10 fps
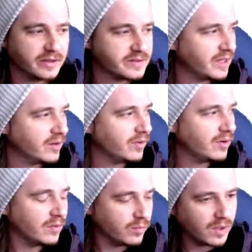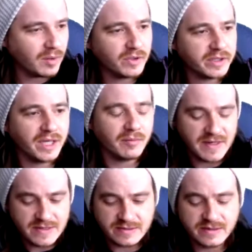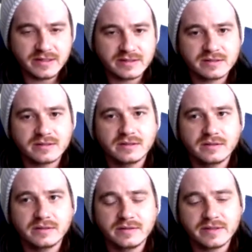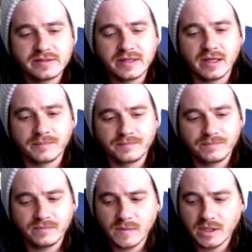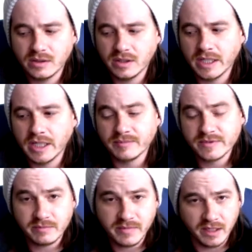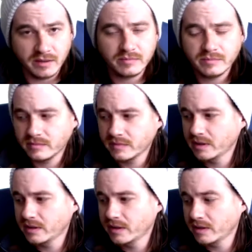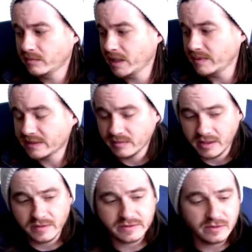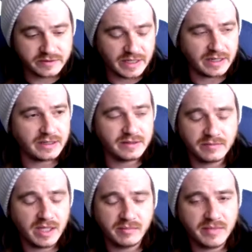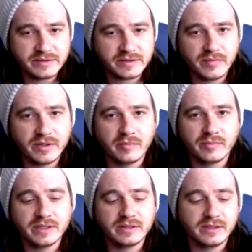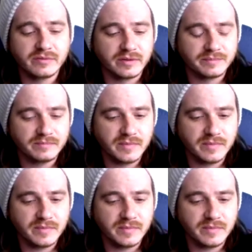and say, well, what I'm looking at means this thing to me. And maybe somebody else looks at it and it means something completely different.